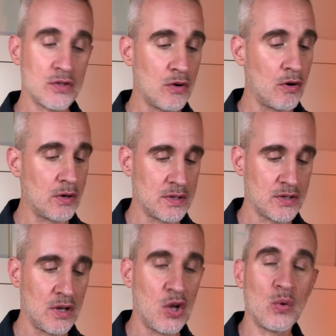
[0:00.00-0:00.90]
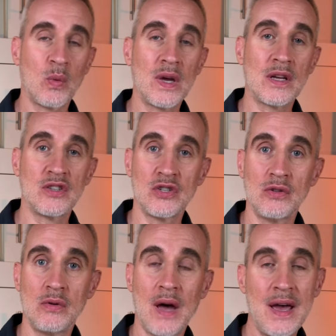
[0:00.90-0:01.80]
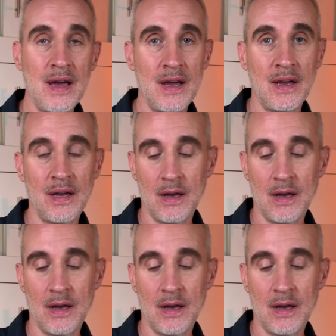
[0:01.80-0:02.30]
course, we can do a